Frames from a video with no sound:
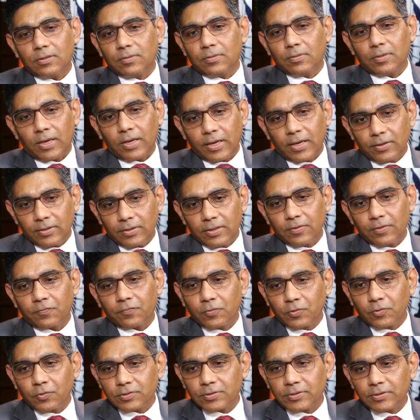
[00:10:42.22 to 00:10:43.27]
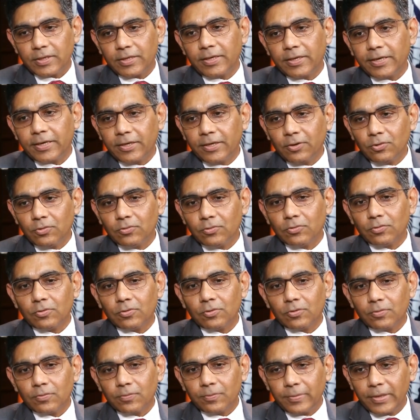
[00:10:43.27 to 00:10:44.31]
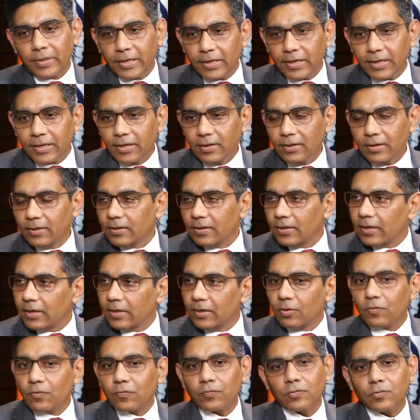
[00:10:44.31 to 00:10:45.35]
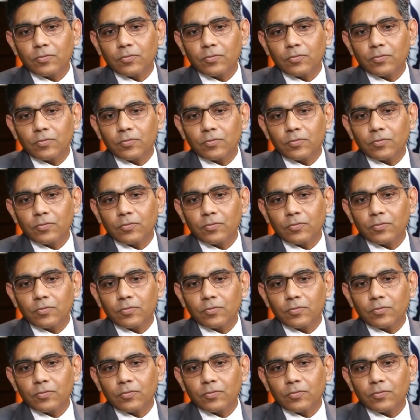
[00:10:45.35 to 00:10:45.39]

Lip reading: I of course intend to maintain, and